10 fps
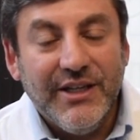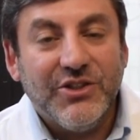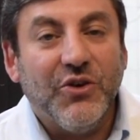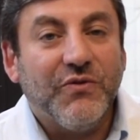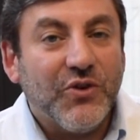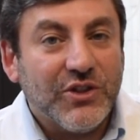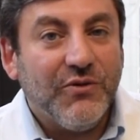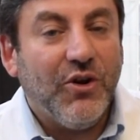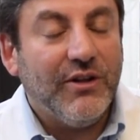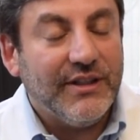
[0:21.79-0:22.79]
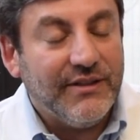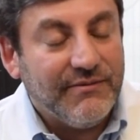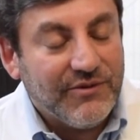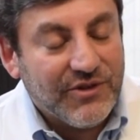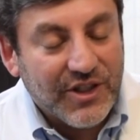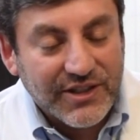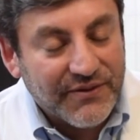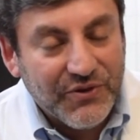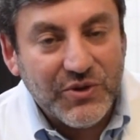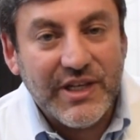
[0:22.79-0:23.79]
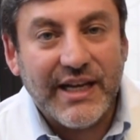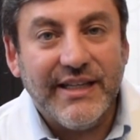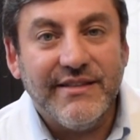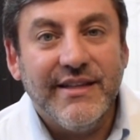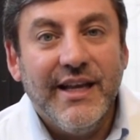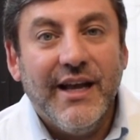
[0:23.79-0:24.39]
So first of all, in just a few seconds,